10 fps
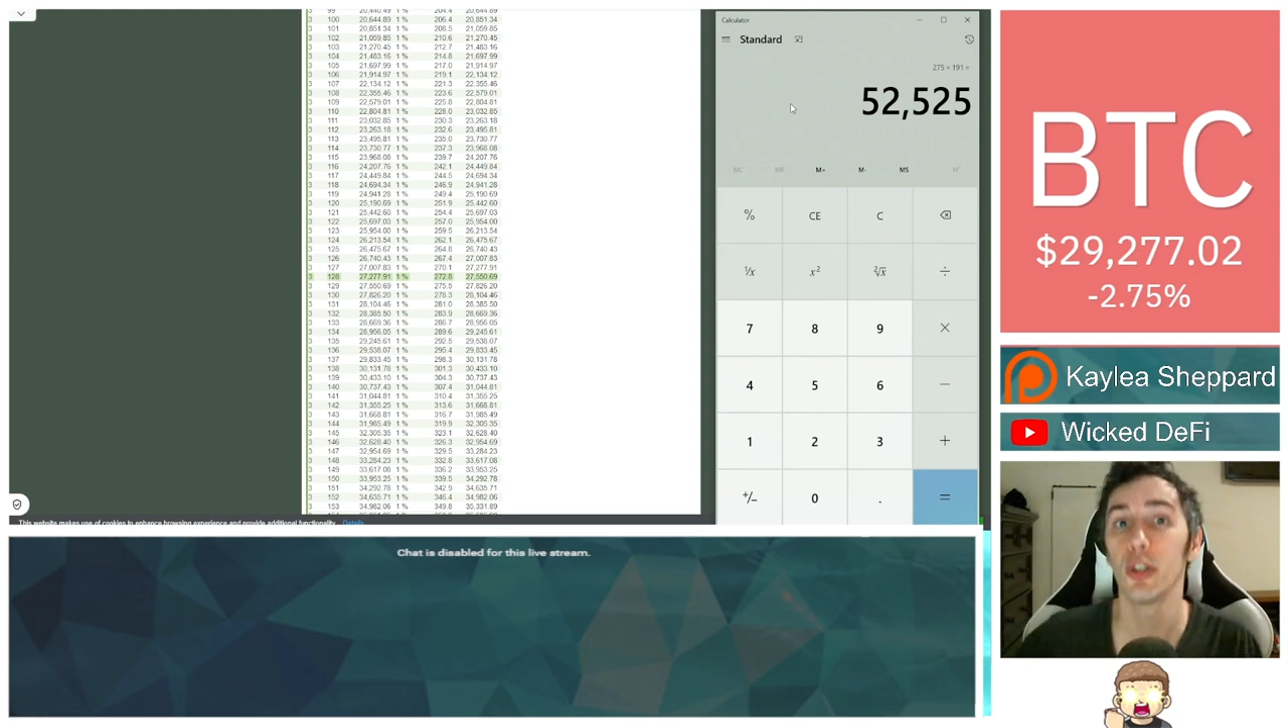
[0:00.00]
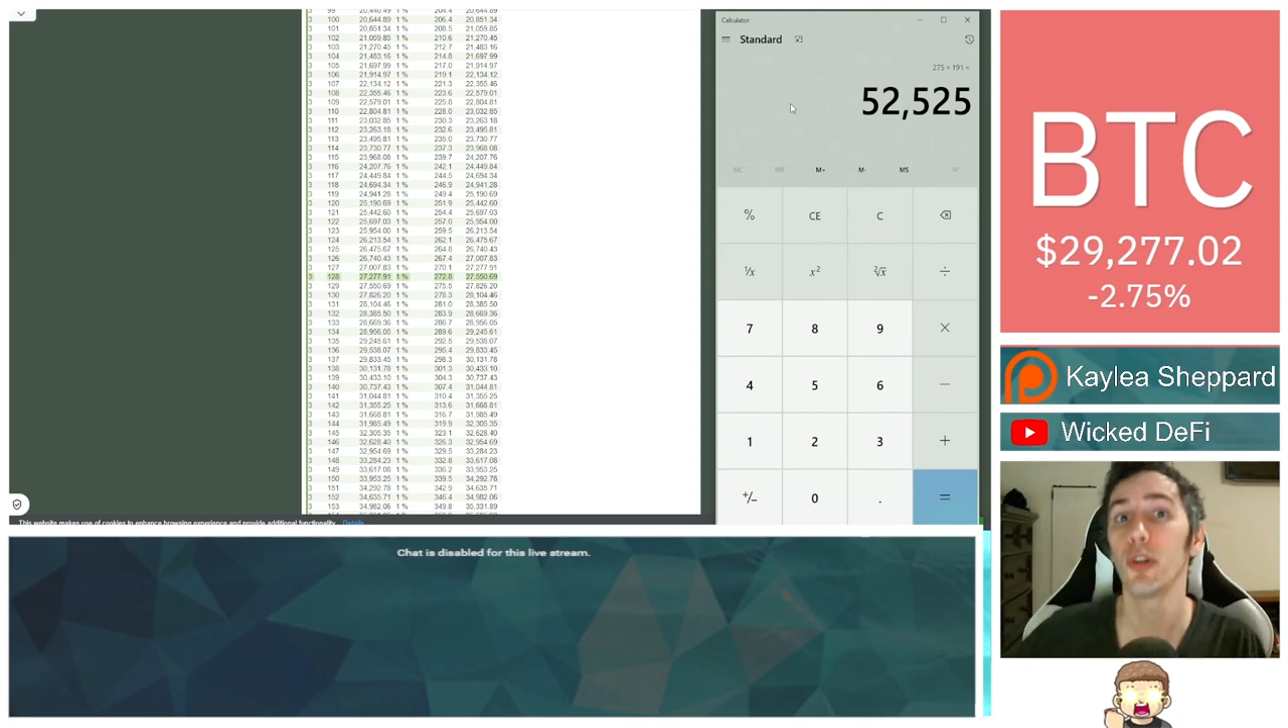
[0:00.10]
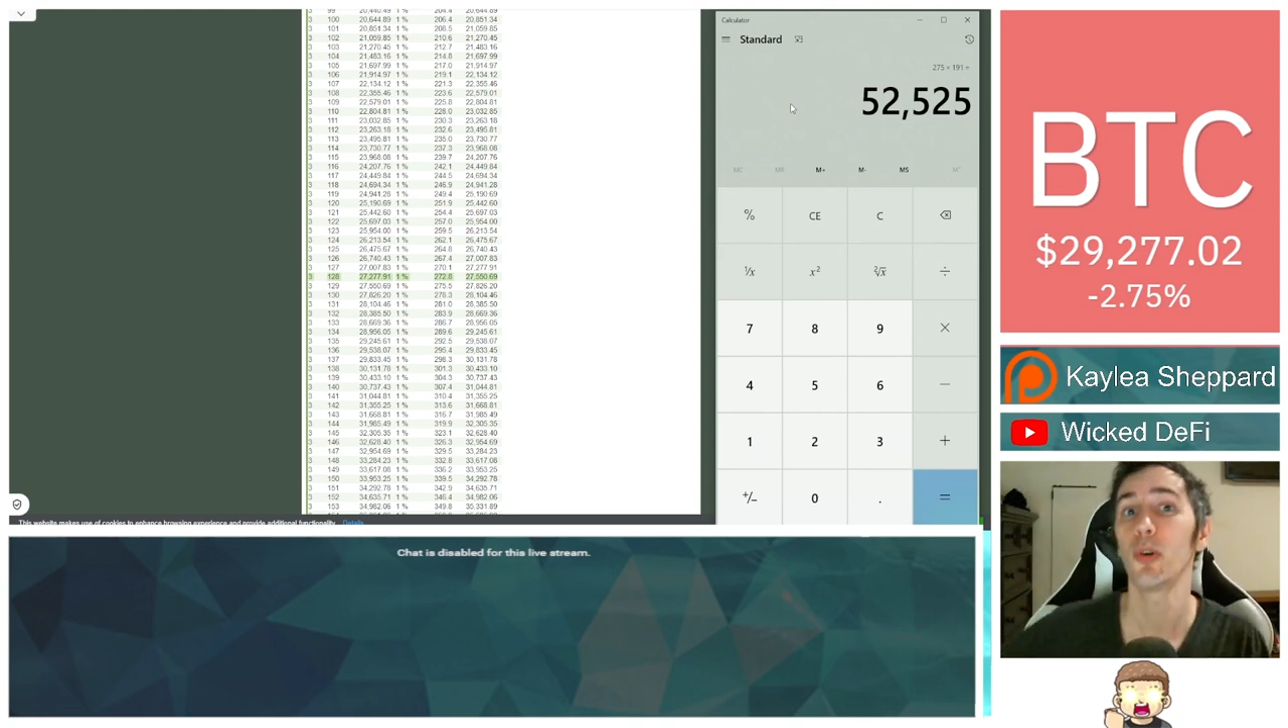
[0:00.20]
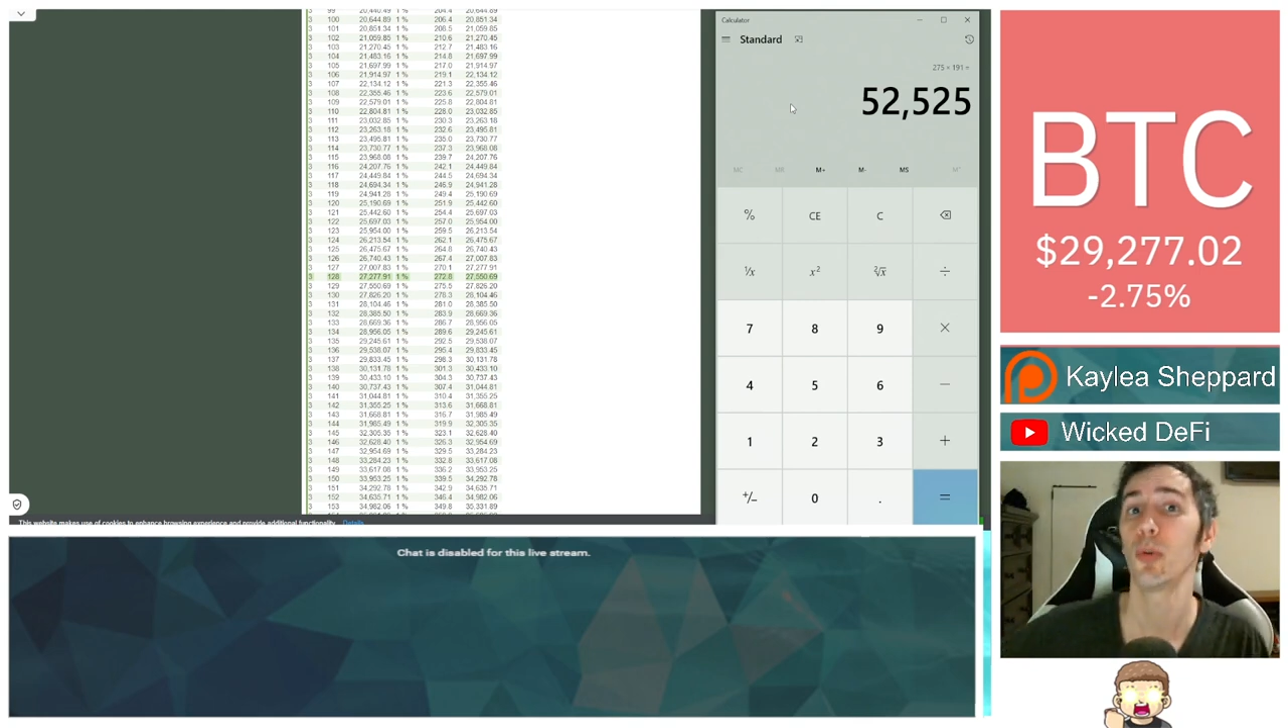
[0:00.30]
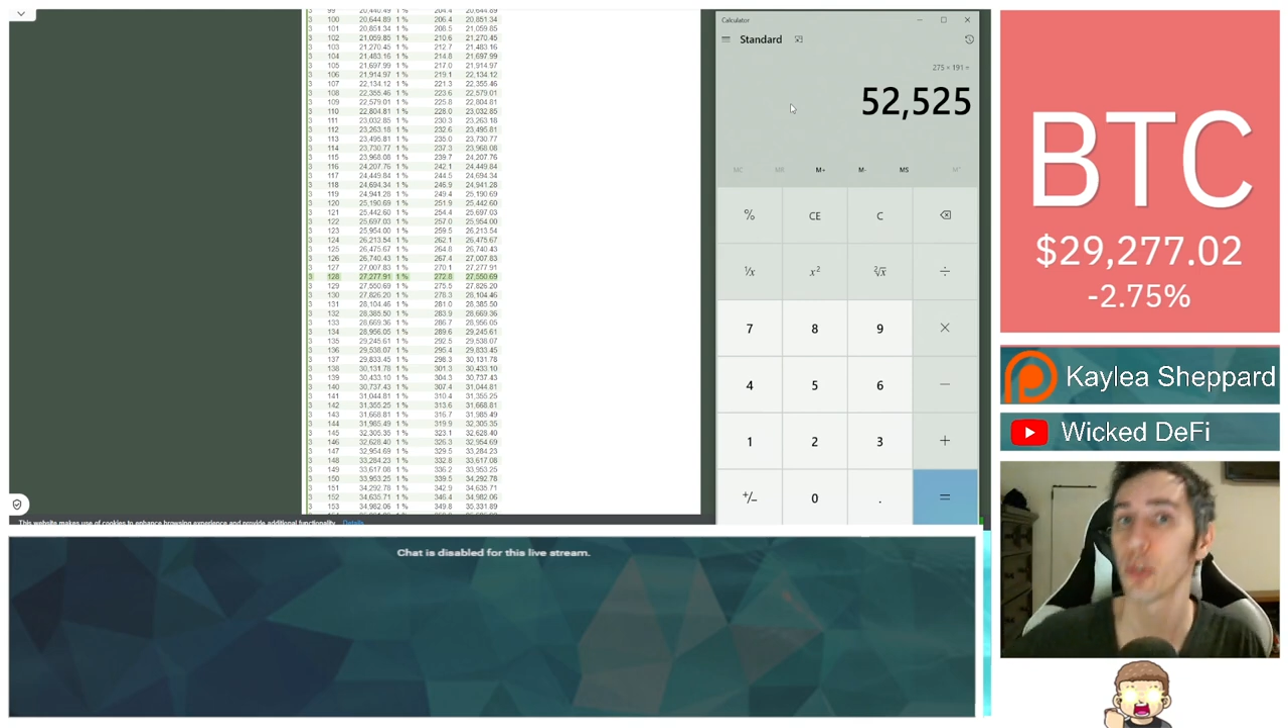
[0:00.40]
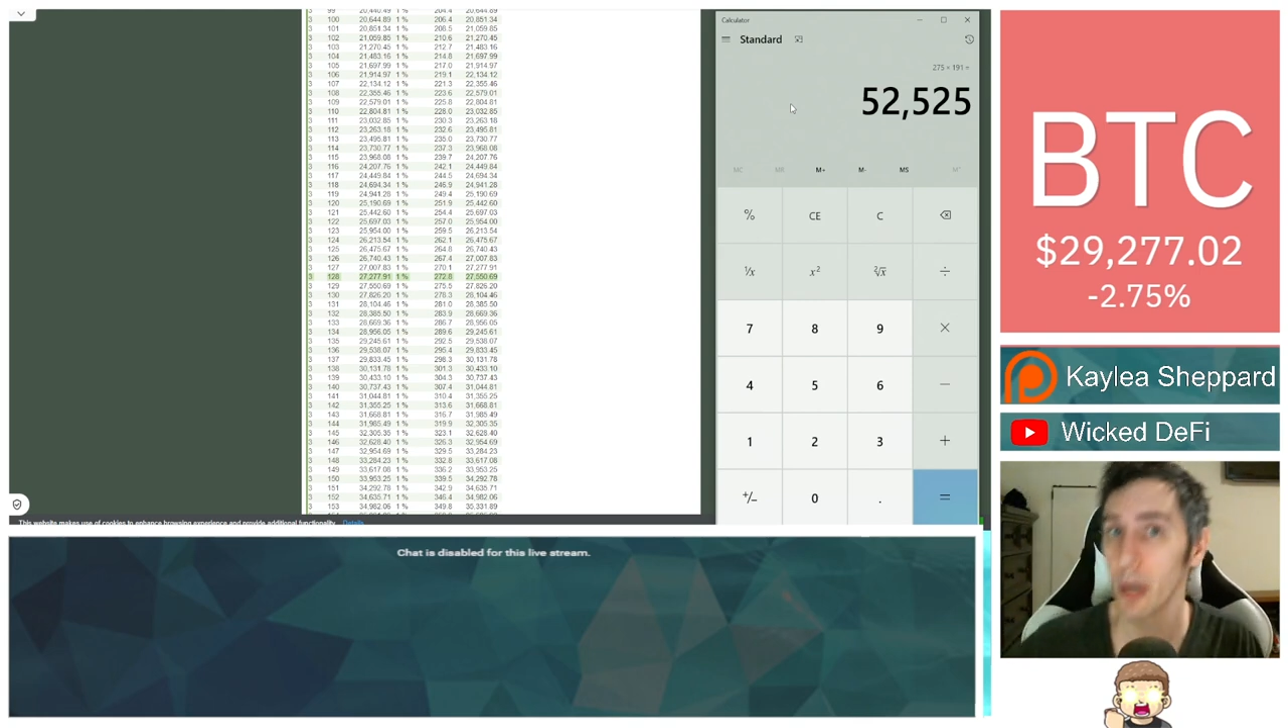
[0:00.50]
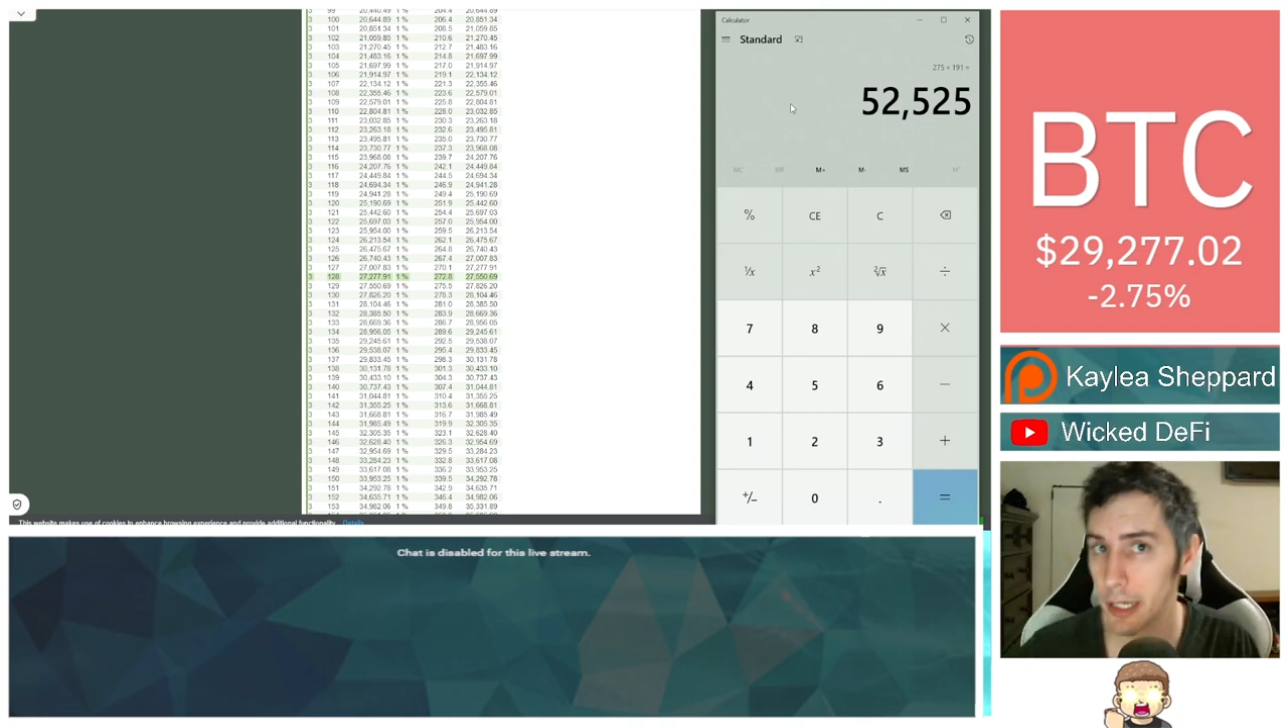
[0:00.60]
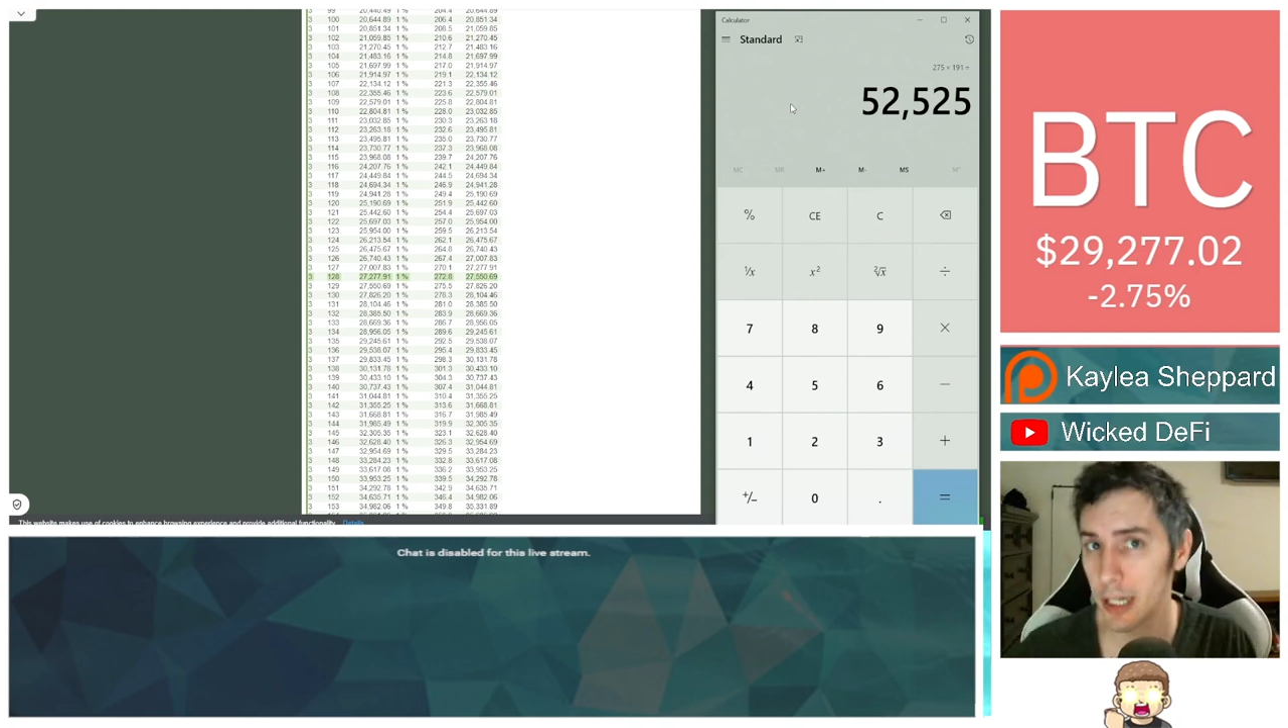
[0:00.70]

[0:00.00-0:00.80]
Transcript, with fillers: new trying